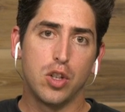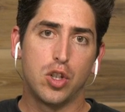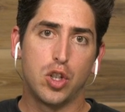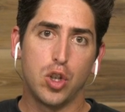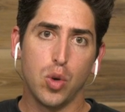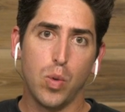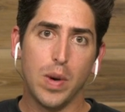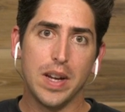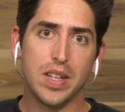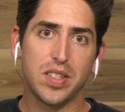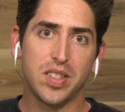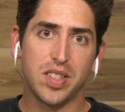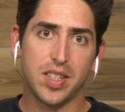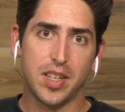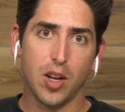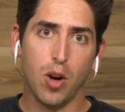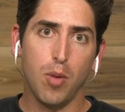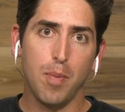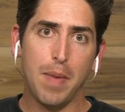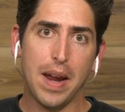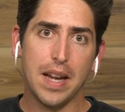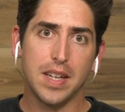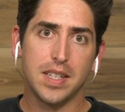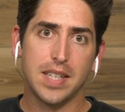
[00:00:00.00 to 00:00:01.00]
do we still
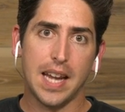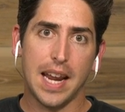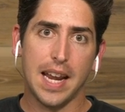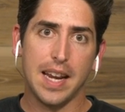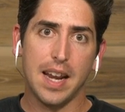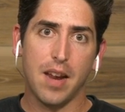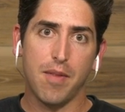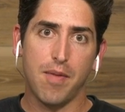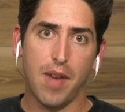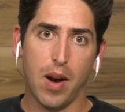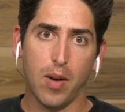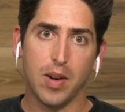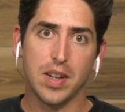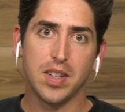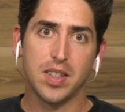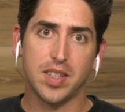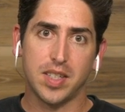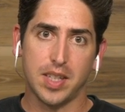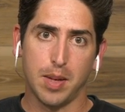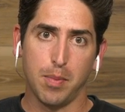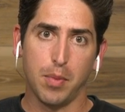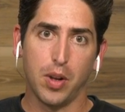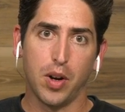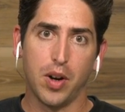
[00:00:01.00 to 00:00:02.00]
maintain a very
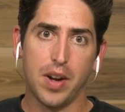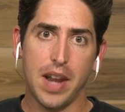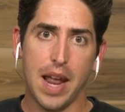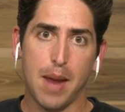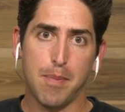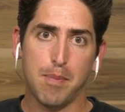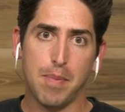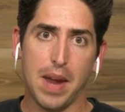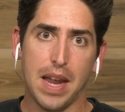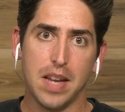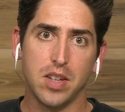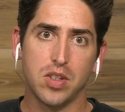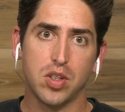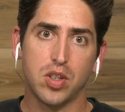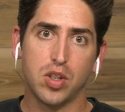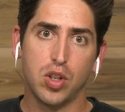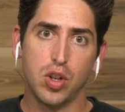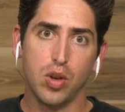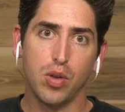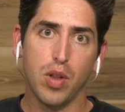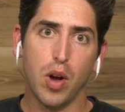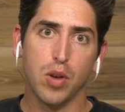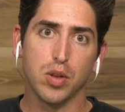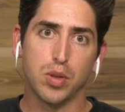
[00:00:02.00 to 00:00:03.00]
similar net base
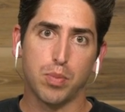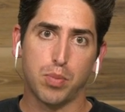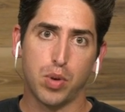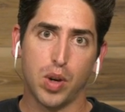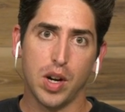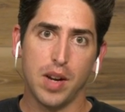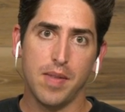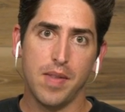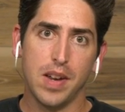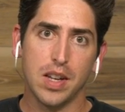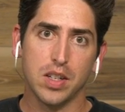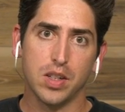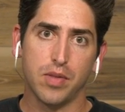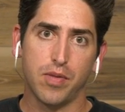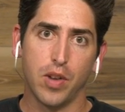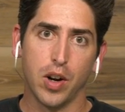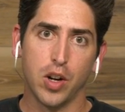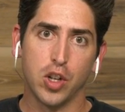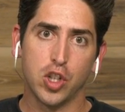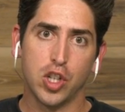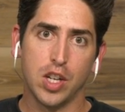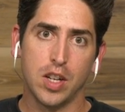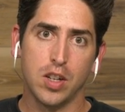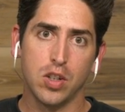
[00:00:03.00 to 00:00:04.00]
to those previous
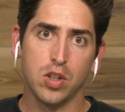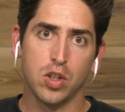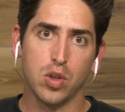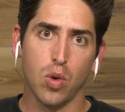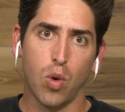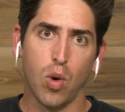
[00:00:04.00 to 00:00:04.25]
versions,